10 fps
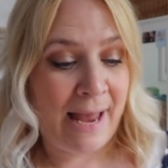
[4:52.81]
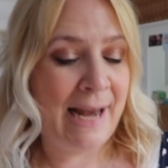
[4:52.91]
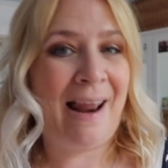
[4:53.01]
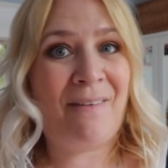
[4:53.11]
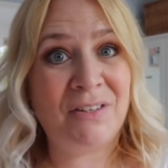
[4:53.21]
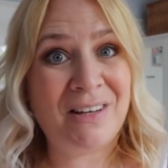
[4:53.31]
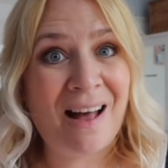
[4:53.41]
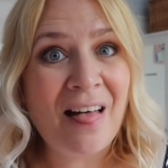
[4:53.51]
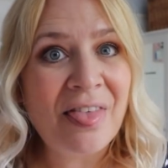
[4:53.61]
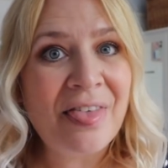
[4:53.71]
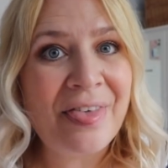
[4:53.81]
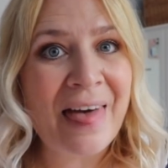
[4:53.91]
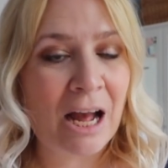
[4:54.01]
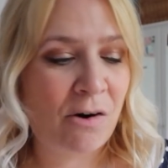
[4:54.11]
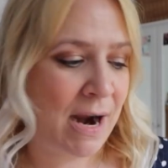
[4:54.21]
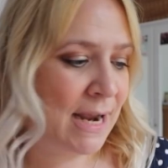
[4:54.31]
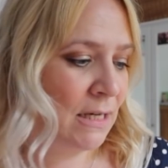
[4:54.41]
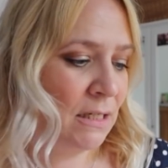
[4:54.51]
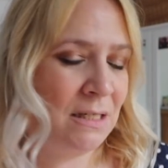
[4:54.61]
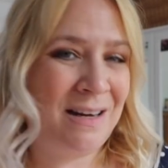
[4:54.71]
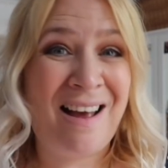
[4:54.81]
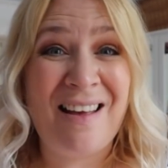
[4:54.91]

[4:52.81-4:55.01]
in lavender. They're great.